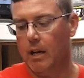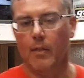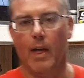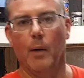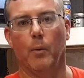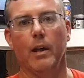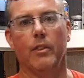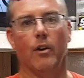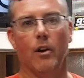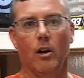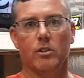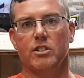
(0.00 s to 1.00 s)
That way they're
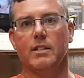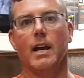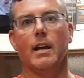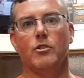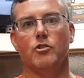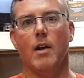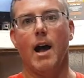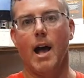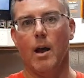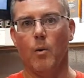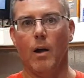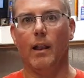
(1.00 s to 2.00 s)
all staying
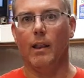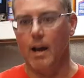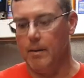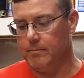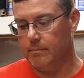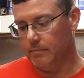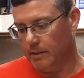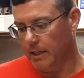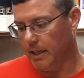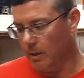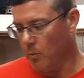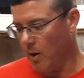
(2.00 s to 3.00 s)
dry while I'm
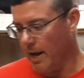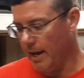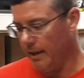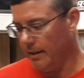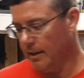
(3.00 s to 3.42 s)
getting wet,